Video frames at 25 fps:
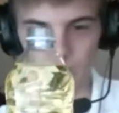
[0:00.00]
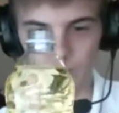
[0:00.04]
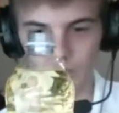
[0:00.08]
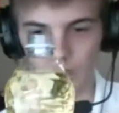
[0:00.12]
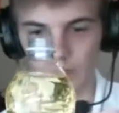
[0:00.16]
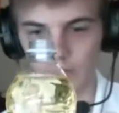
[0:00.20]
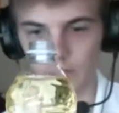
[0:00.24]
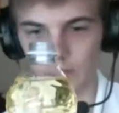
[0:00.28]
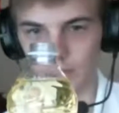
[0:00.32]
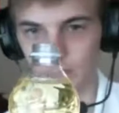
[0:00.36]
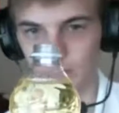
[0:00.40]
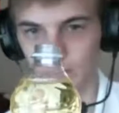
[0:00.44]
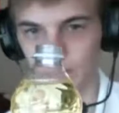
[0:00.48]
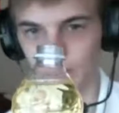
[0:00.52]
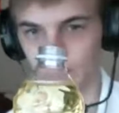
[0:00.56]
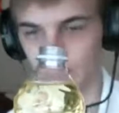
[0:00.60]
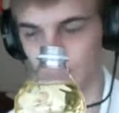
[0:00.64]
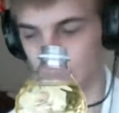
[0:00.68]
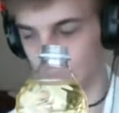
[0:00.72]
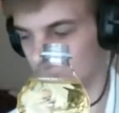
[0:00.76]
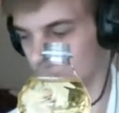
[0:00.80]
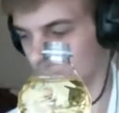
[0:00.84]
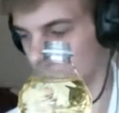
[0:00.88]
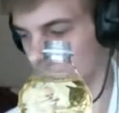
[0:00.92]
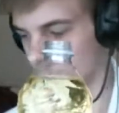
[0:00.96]
there,
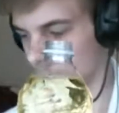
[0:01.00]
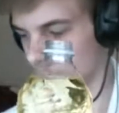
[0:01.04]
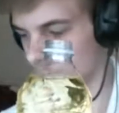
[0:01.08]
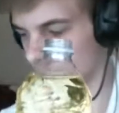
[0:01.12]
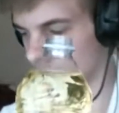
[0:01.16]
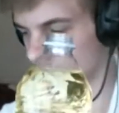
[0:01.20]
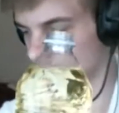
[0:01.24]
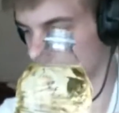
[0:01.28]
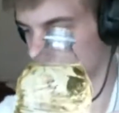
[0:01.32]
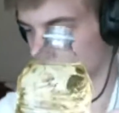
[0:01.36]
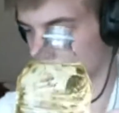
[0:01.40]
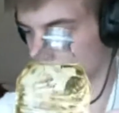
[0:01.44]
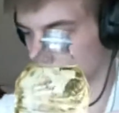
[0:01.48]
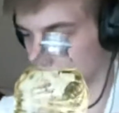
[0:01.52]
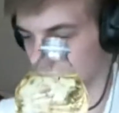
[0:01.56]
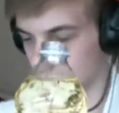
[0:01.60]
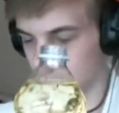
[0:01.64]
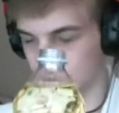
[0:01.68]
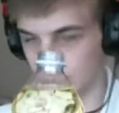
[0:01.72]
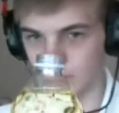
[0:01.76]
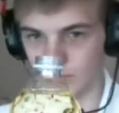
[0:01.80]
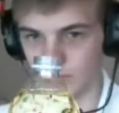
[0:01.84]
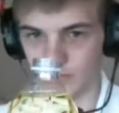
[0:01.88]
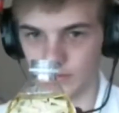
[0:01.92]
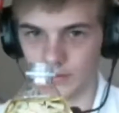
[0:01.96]
you're going to want
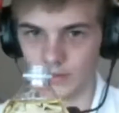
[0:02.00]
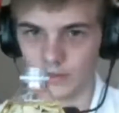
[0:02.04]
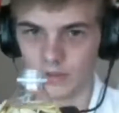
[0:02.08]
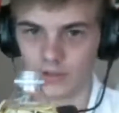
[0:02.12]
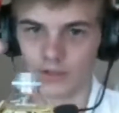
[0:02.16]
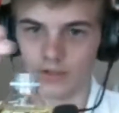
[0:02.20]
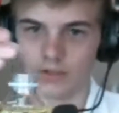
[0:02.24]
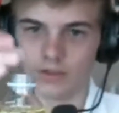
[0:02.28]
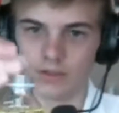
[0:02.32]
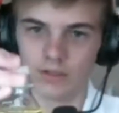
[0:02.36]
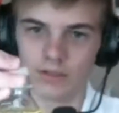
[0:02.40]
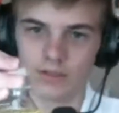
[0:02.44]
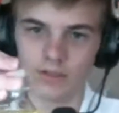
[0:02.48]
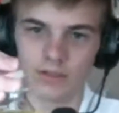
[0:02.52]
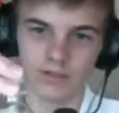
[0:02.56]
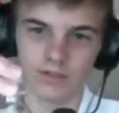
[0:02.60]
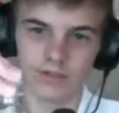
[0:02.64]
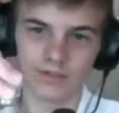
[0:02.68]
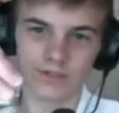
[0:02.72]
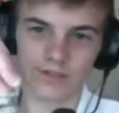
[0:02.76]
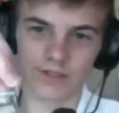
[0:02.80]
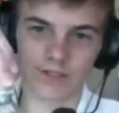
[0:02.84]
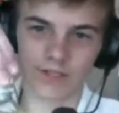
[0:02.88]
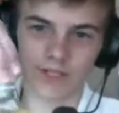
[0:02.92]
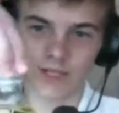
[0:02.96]
to close
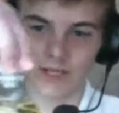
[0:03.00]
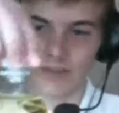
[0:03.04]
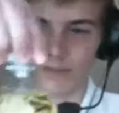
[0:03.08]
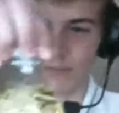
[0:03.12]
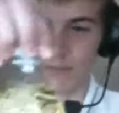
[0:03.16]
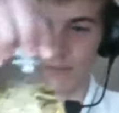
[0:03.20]
the cap